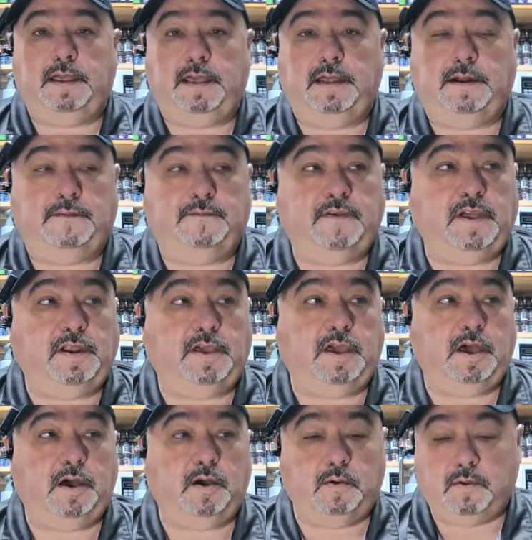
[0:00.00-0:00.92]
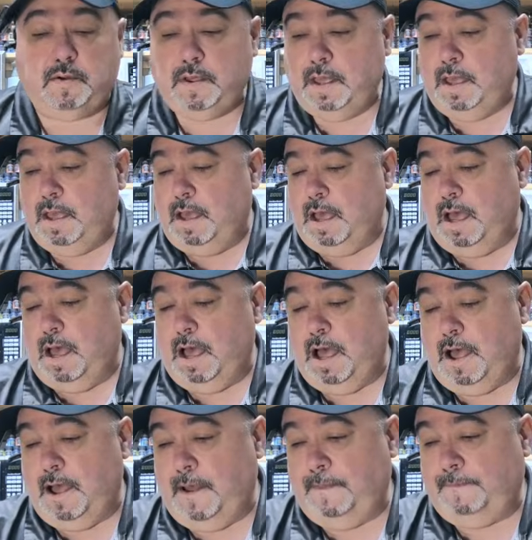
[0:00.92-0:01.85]
in a video,
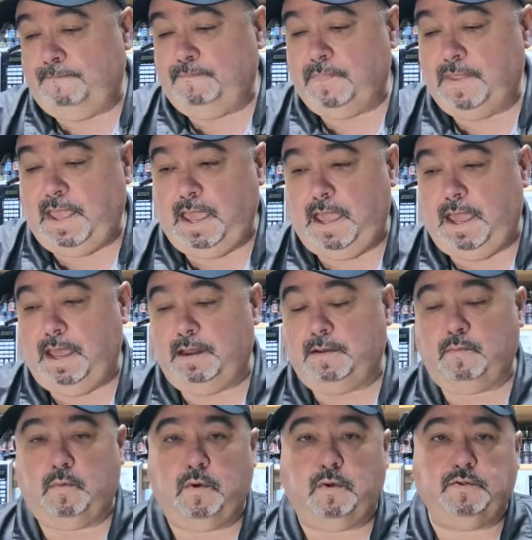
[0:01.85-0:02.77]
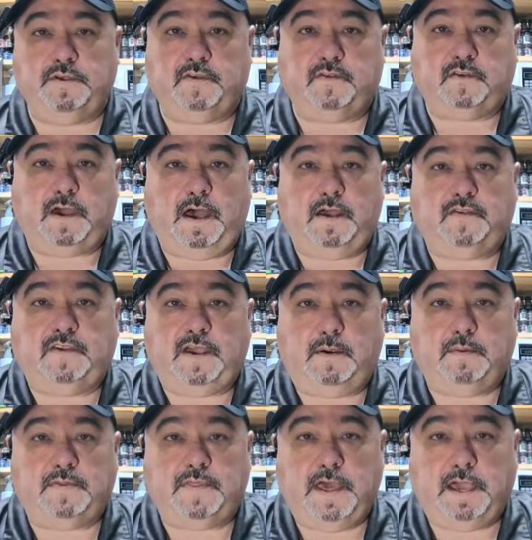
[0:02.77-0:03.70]
and we'll discuss
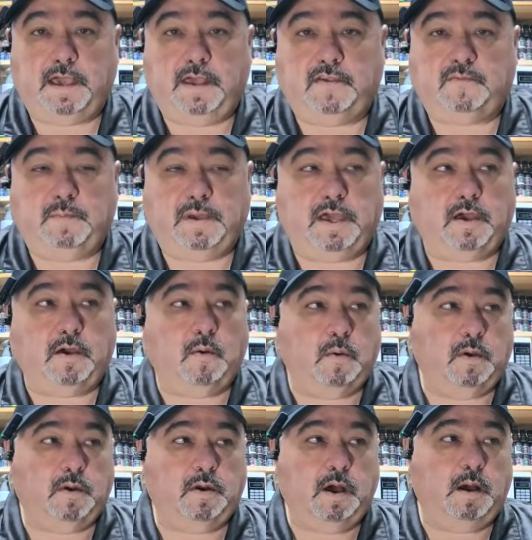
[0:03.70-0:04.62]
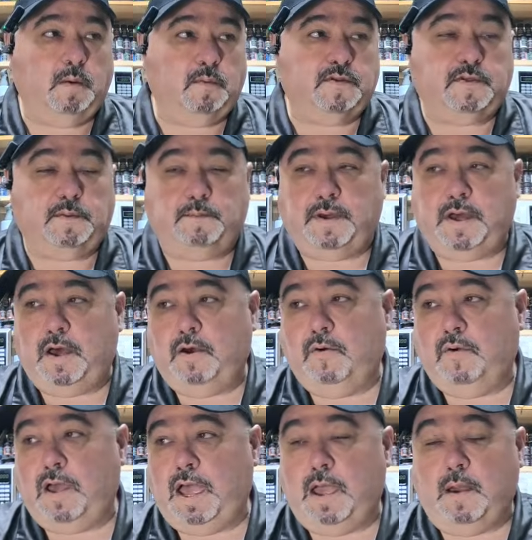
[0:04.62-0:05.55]
everything that's been going on with the
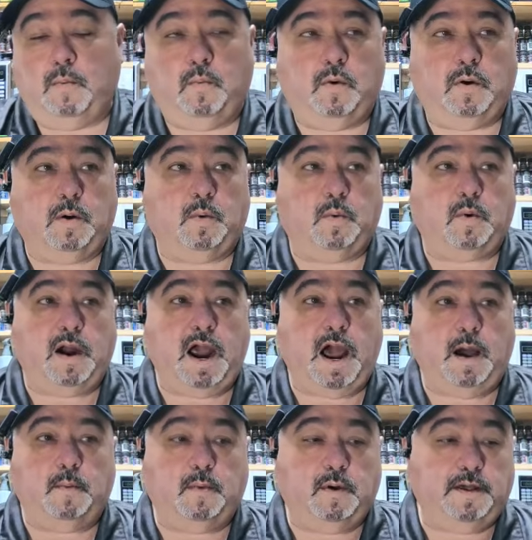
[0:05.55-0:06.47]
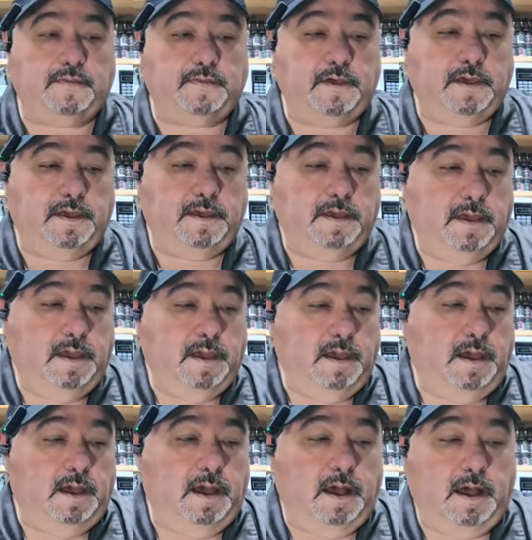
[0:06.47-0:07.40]
boat and where we're at with it.
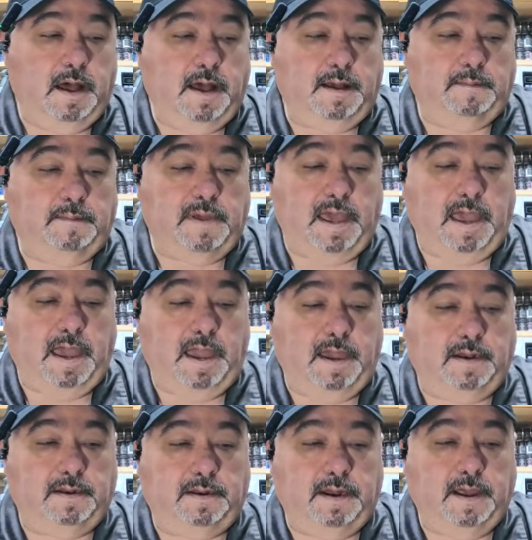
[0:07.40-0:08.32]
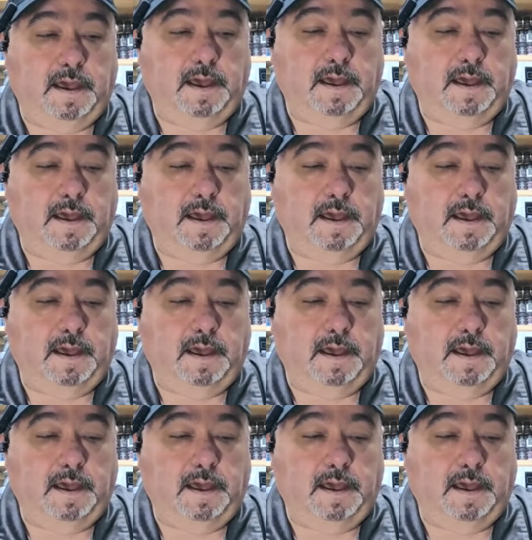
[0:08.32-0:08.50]
And